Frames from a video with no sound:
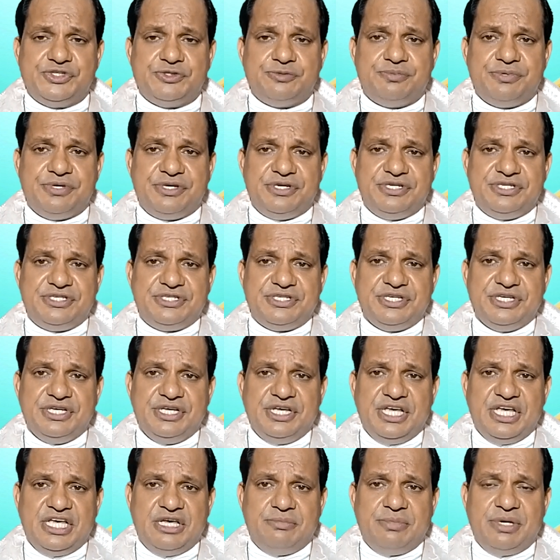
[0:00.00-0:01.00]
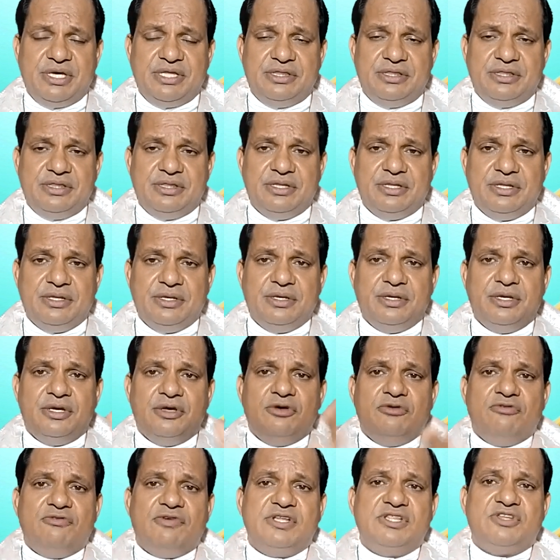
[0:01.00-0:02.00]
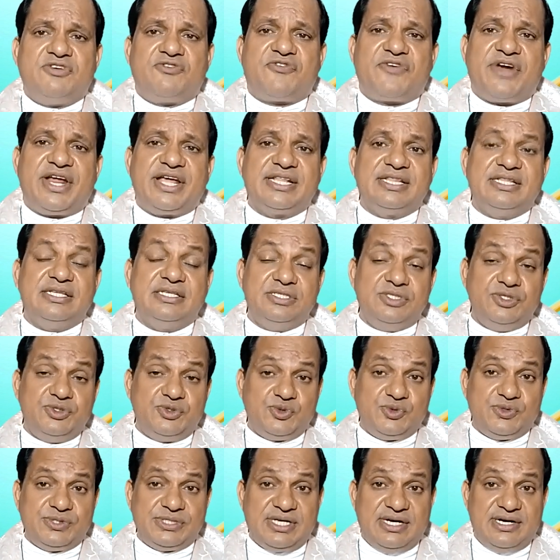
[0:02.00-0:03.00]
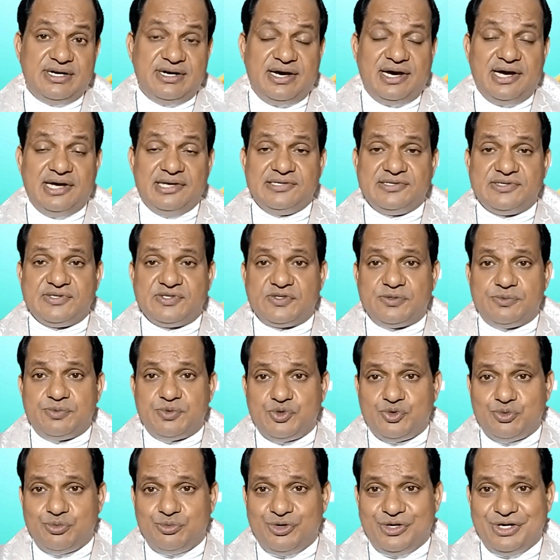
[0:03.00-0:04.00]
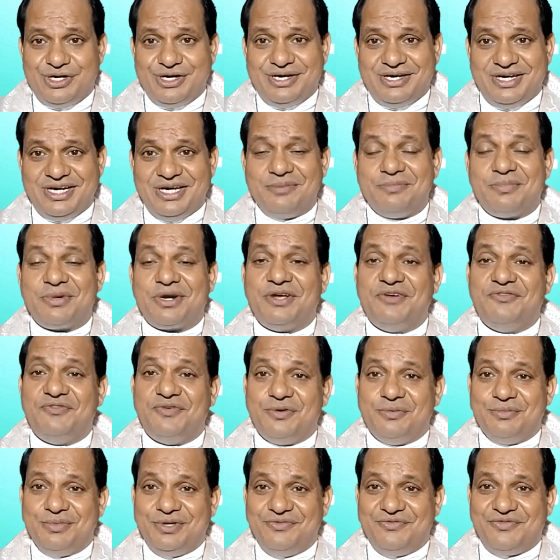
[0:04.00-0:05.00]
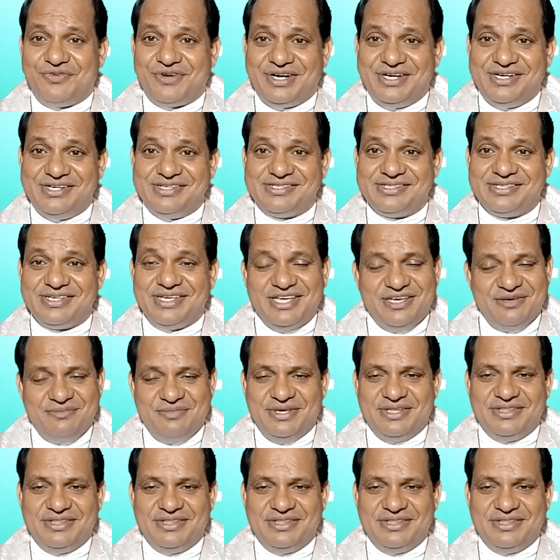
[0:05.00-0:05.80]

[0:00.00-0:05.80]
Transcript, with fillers: Spirit. Amen. Father Franklin D'Souza, Diocese of Shimoga, pray for me, friends.